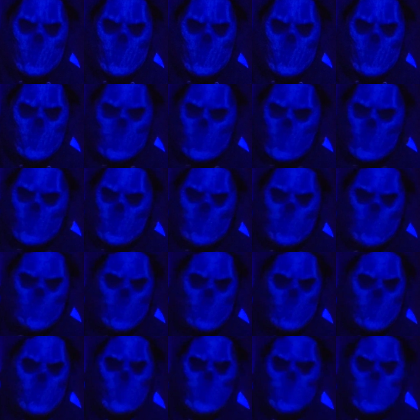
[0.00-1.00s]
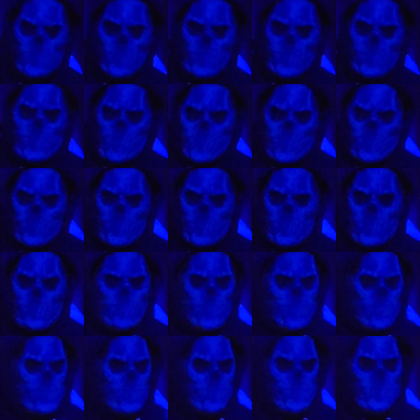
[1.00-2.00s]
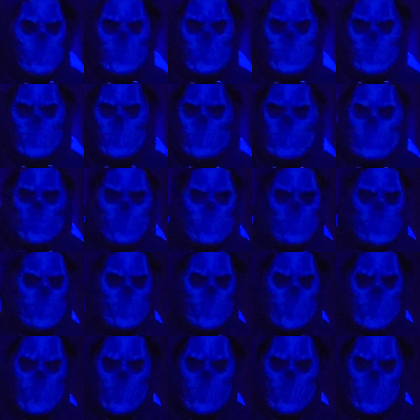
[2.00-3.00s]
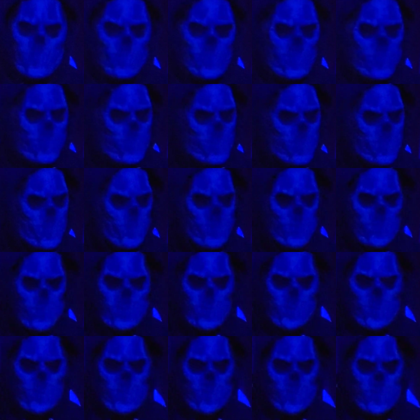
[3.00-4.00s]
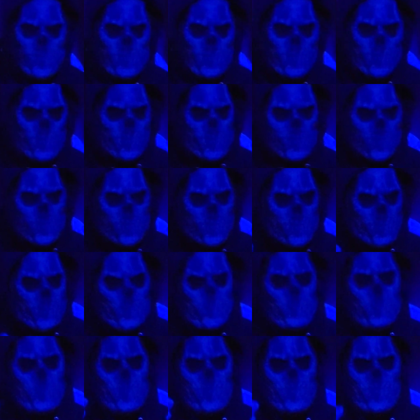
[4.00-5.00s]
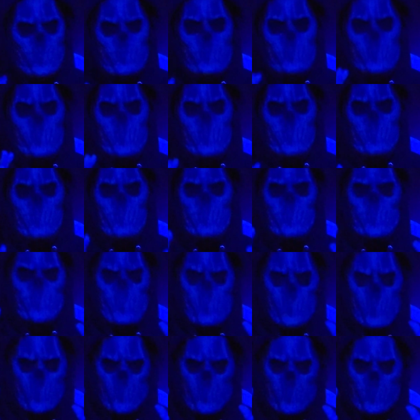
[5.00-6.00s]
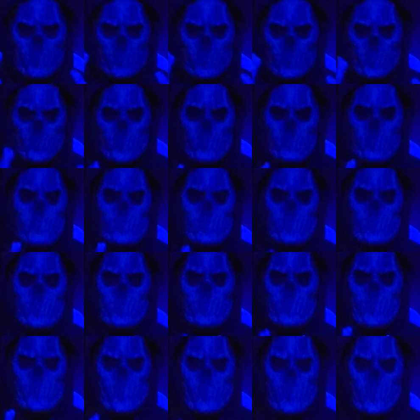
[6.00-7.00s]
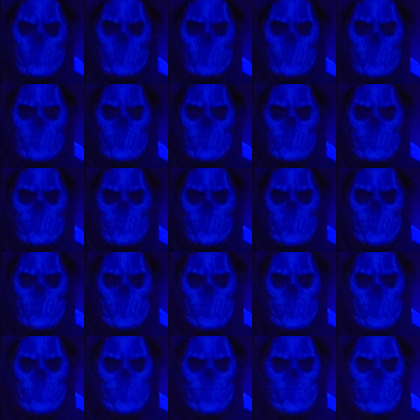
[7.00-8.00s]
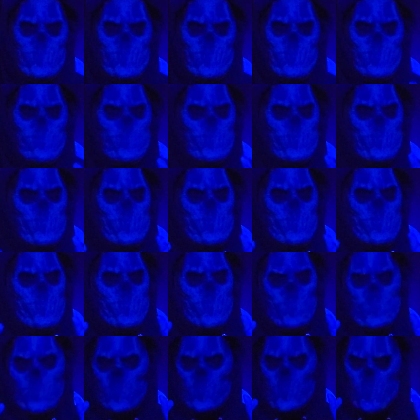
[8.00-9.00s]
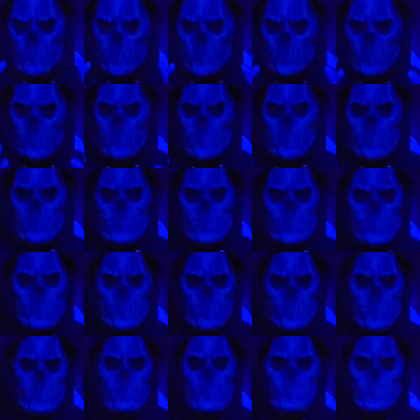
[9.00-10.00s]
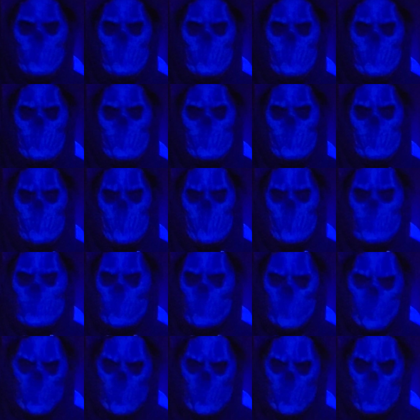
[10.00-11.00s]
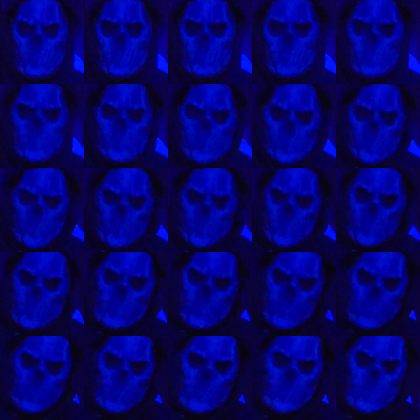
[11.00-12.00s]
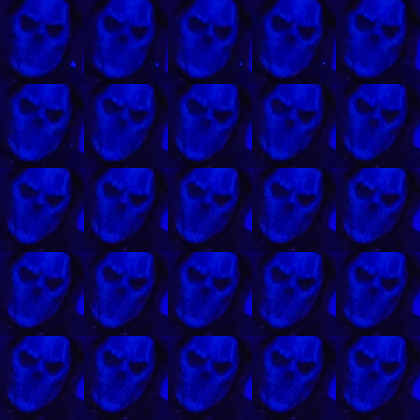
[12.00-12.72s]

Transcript: Dude came from Clemson, won a national championship. He's supposed to be the generational talent that was supposed to lead the Jaguars to the Super Bowl. That's what he was supposed to be.